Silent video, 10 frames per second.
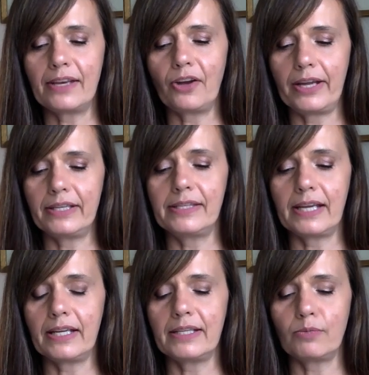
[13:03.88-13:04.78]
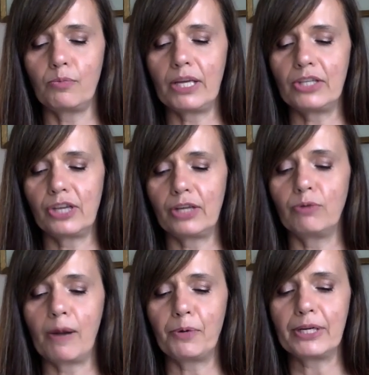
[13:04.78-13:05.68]
and Isis, which can
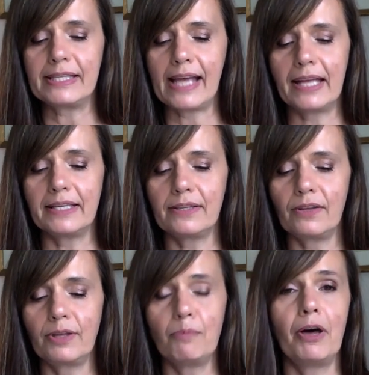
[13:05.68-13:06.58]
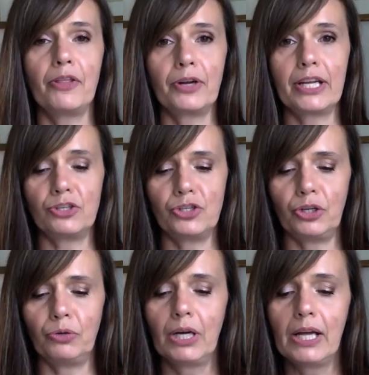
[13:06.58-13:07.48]
represent the mother
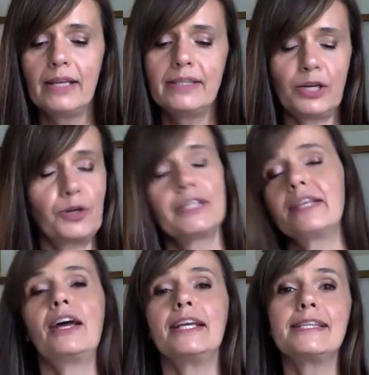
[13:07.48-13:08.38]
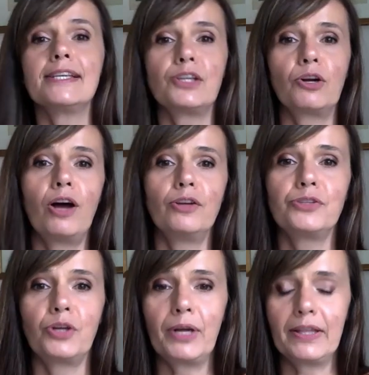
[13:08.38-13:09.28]
issue. Ceres and Isis are
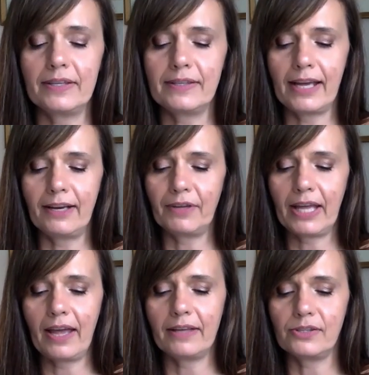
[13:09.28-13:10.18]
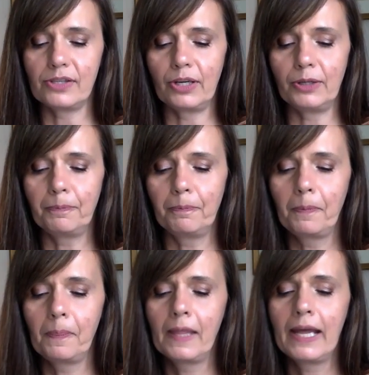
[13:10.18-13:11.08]
also in the sign of Cancer.
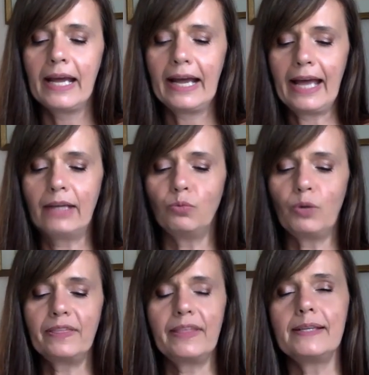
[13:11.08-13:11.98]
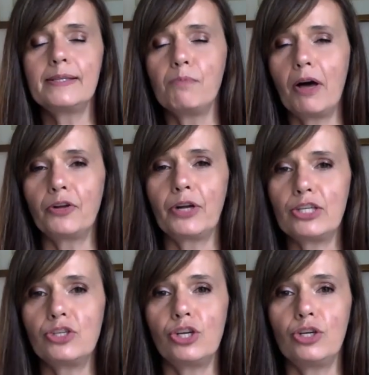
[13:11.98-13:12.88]
And with these mother
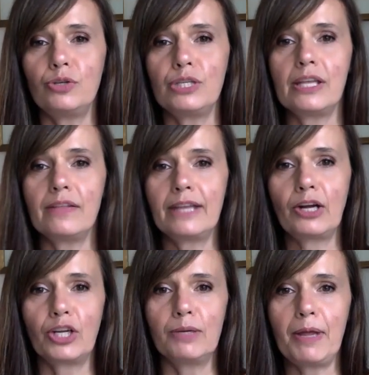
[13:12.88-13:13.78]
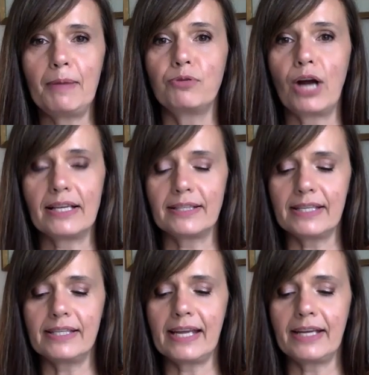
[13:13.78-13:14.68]
issues, there could be
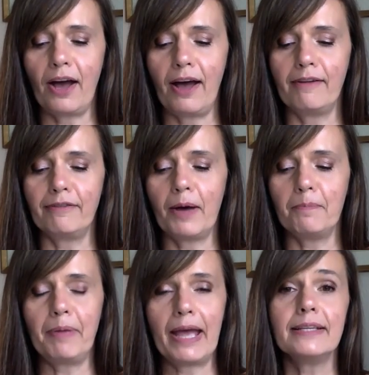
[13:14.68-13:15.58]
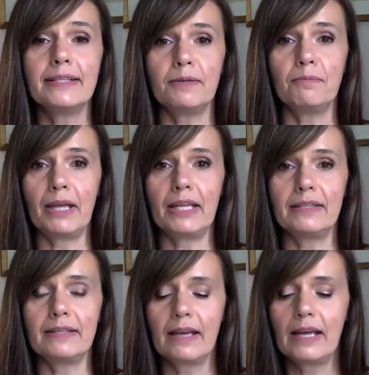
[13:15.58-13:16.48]
processing of
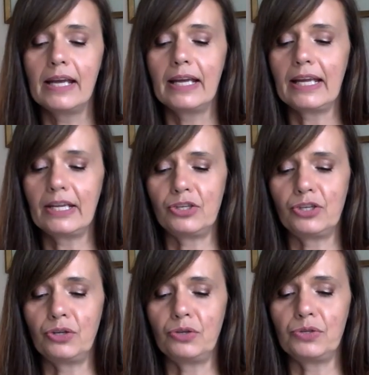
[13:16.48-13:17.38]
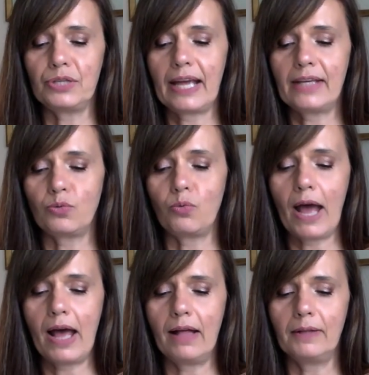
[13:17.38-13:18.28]
abandonment issues as
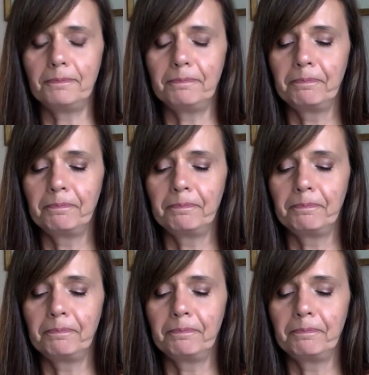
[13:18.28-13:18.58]
well.